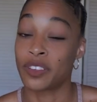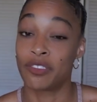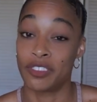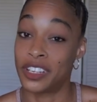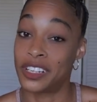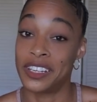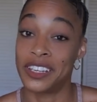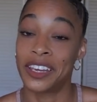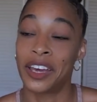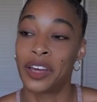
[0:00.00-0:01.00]

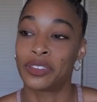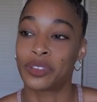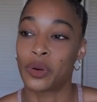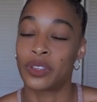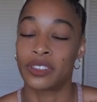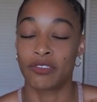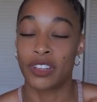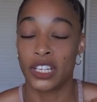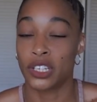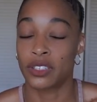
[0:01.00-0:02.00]
really. So it's
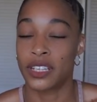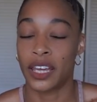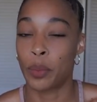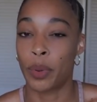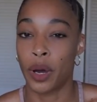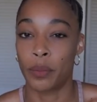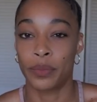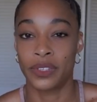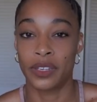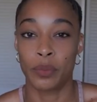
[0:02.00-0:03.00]
really just to get a pump
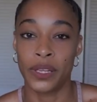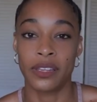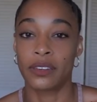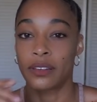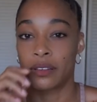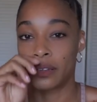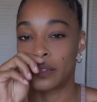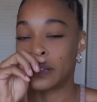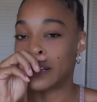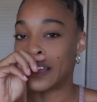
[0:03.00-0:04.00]
to deplete the
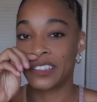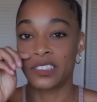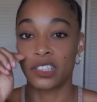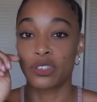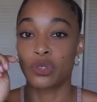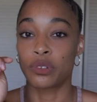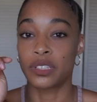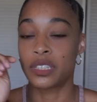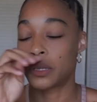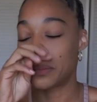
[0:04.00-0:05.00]
glycogen
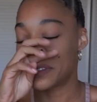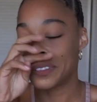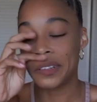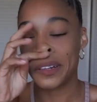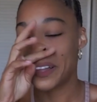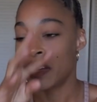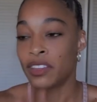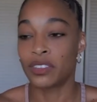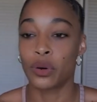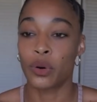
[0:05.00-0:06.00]
storage in the muscle.
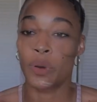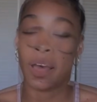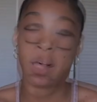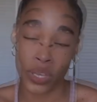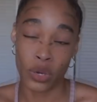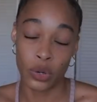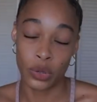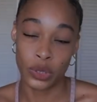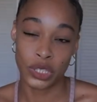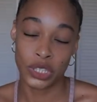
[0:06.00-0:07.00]
So yeah, my
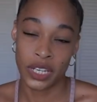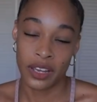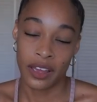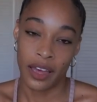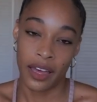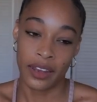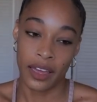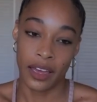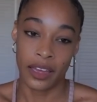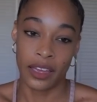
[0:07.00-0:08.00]
coach and
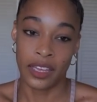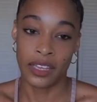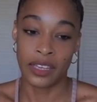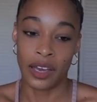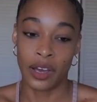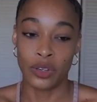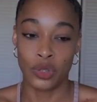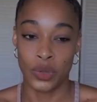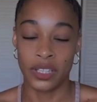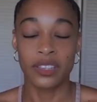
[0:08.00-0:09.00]
I are
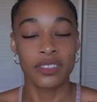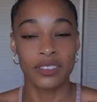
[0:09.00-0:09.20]
doing things